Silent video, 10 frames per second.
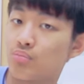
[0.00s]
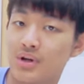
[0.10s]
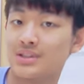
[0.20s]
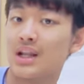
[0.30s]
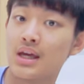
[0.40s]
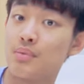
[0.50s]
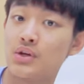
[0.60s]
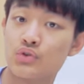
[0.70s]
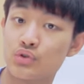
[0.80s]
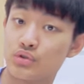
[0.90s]
press like,
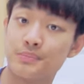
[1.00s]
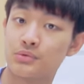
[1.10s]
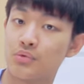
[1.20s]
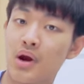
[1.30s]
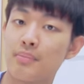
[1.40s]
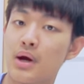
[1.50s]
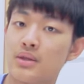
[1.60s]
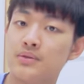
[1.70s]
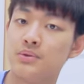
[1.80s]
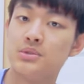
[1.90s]
make sure to subscribe my
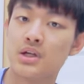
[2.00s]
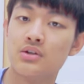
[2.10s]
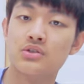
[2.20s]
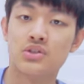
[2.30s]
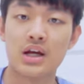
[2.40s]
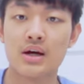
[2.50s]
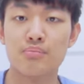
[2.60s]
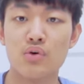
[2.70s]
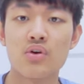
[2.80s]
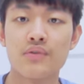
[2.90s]
YouTube channel to check out
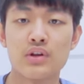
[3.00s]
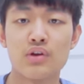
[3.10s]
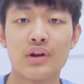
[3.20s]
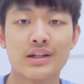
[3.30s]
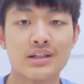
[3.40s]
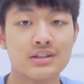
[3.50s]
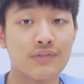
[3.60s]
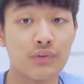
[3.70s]
more video like this.